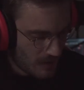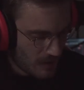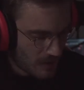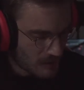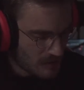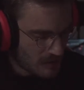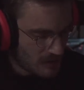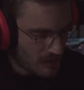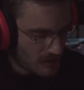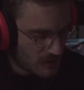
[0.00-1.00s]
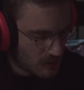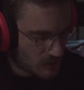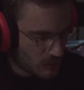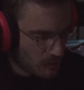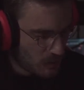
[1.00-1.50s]
I could see she was
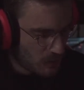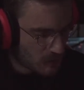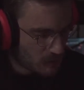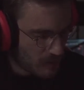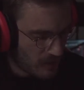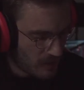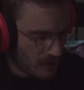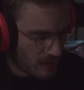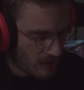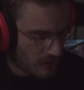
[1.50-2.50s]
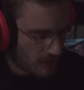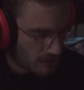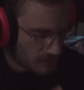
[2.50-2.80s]
repulsed by the idea of it.